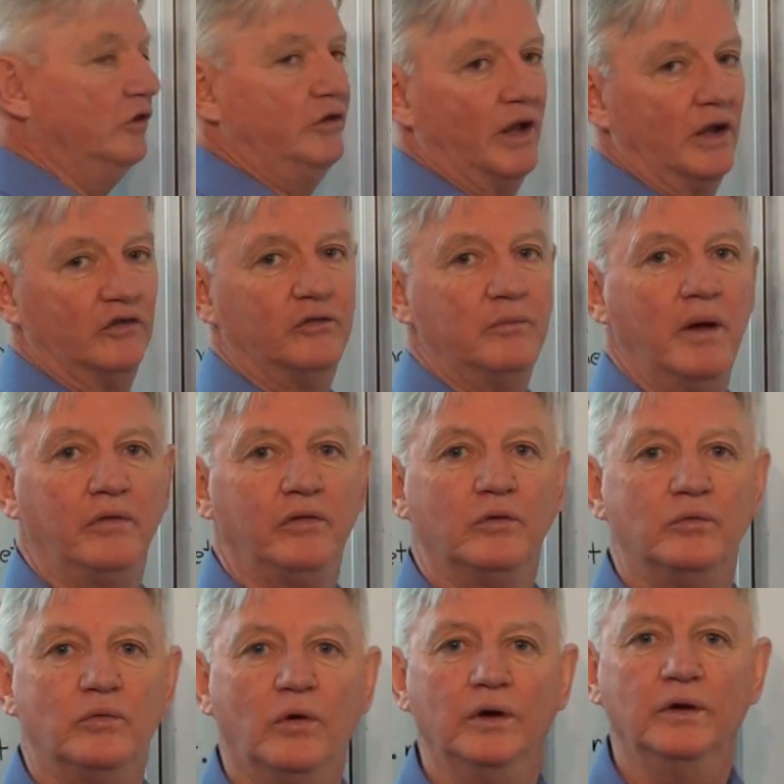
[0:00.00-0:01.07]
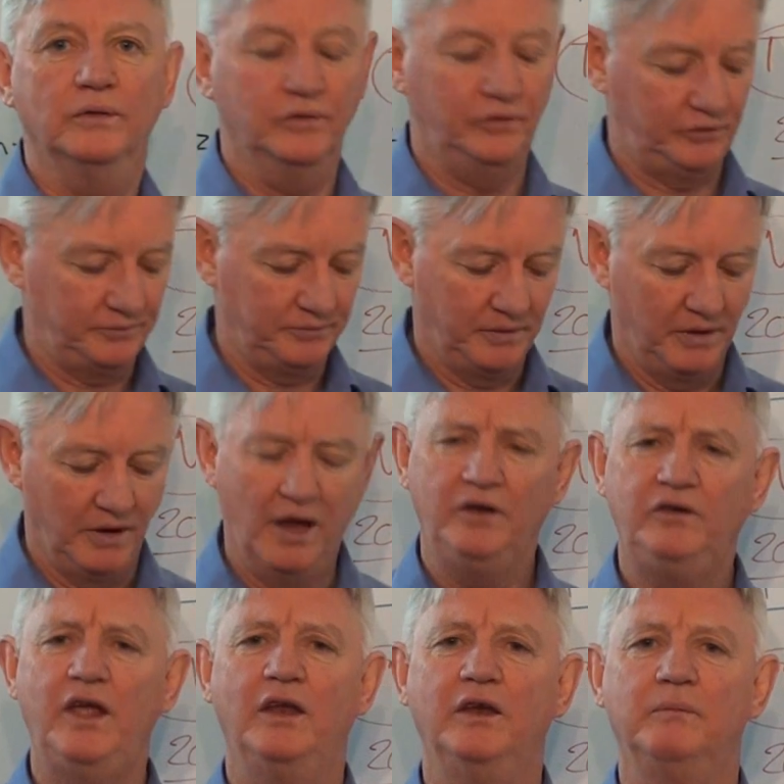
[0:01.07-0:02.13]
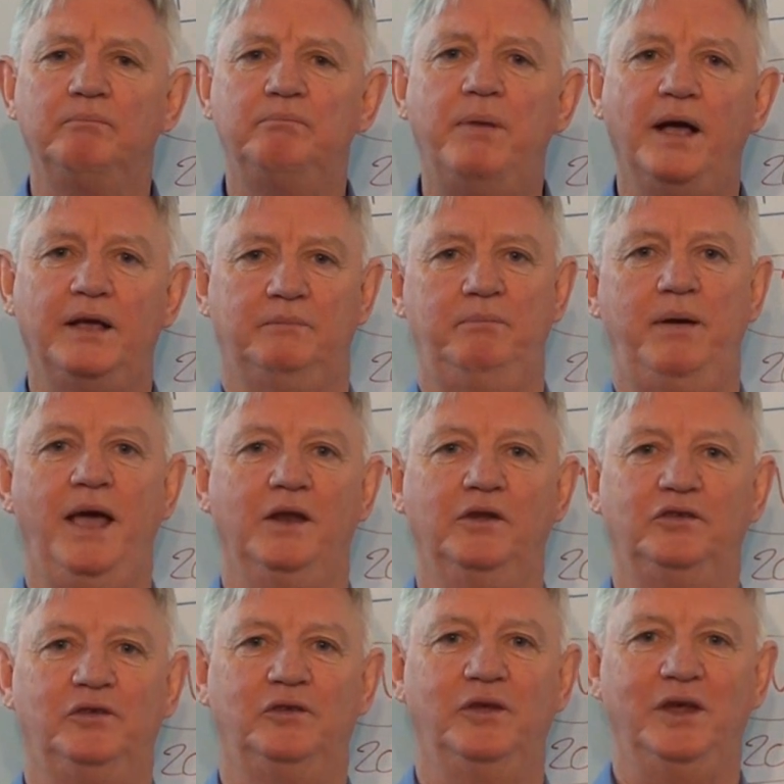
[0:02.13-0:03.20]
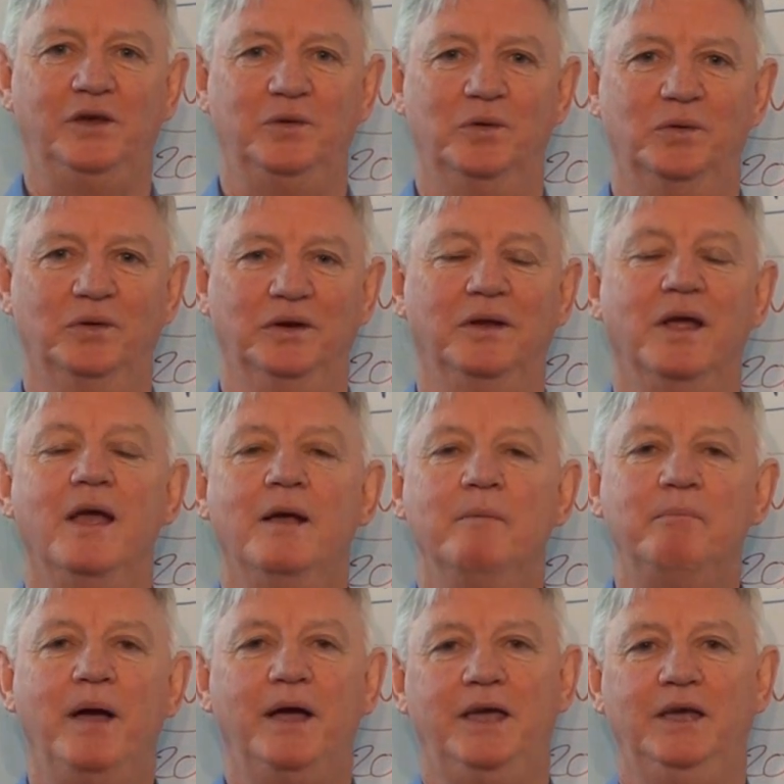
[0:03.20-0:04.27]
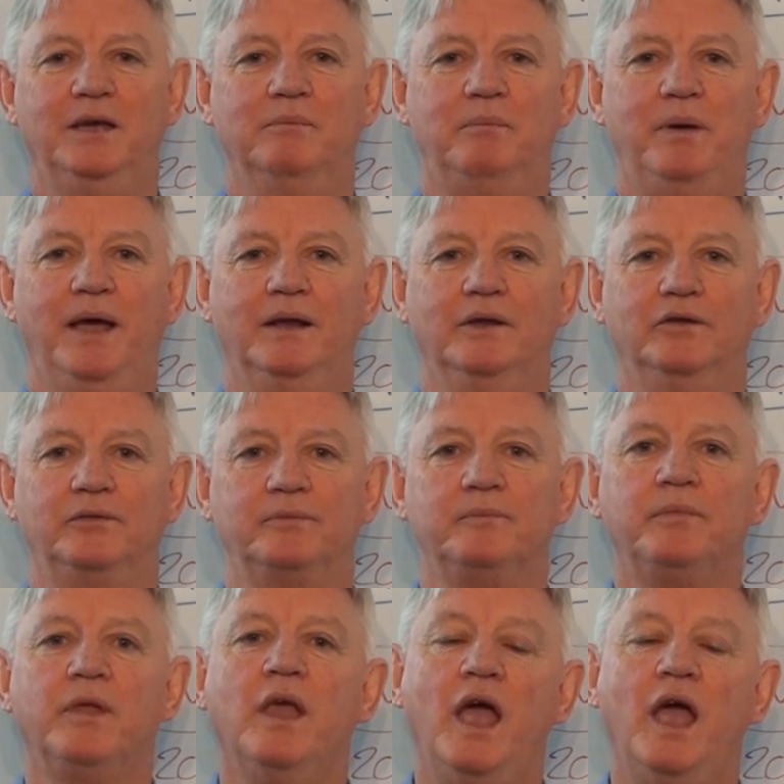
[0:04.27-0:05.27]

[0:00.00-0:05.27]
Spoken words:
you tell us about the royals? Down at Buck Palace, as they called it, Buckingham Palace.